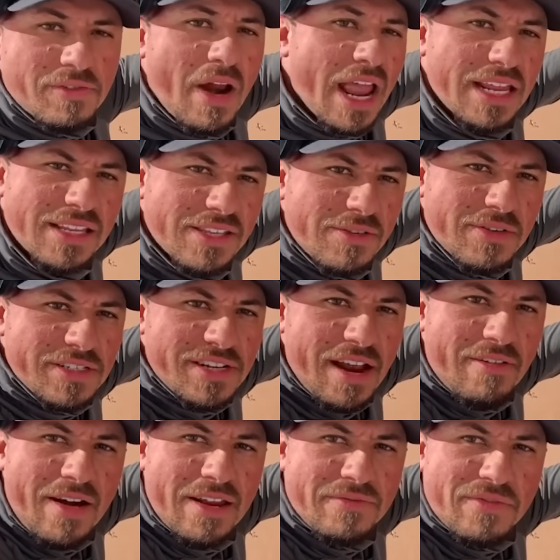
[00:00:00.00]
right. You would have
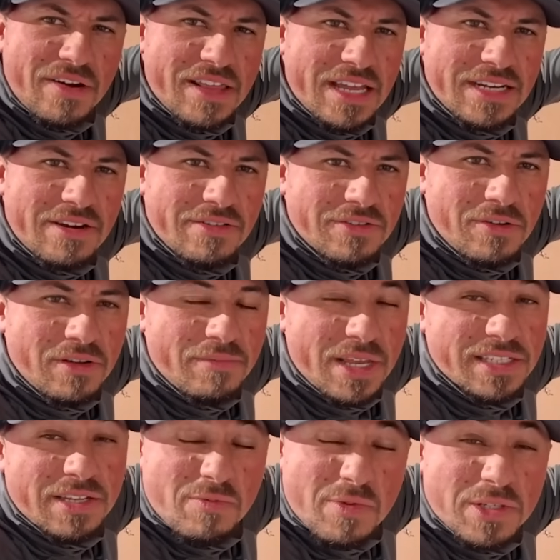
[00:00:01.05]
shot right in front of that deer and totally
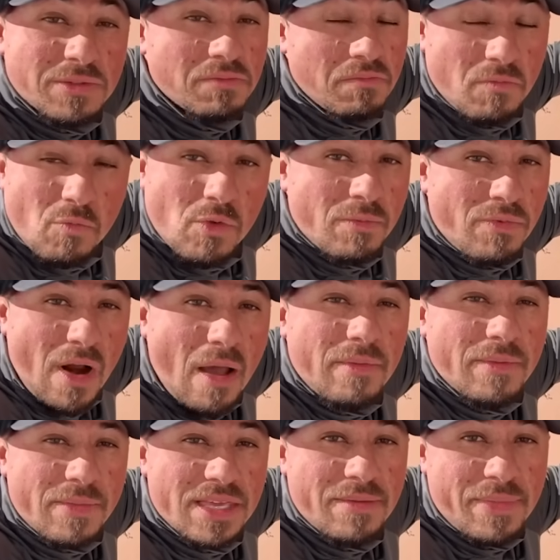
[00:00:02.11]
missed it, which would
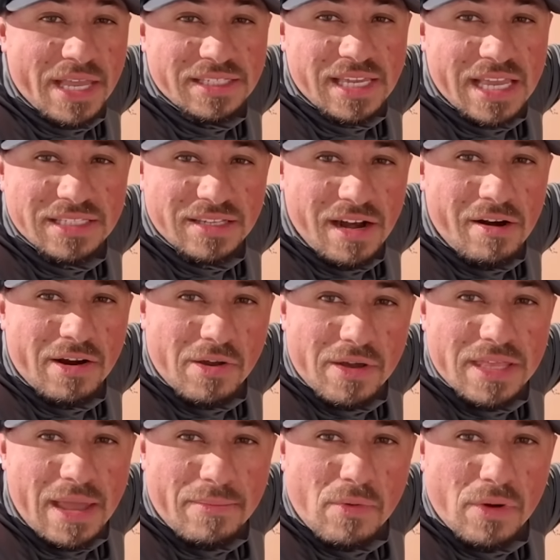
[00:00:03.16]
probably be the best case scenario
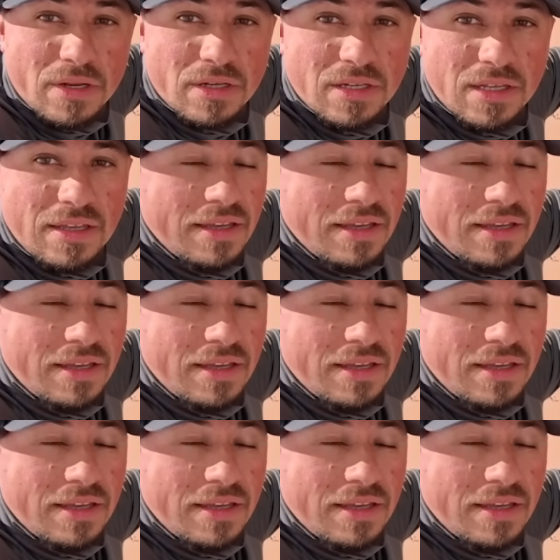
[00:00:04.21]
at that point.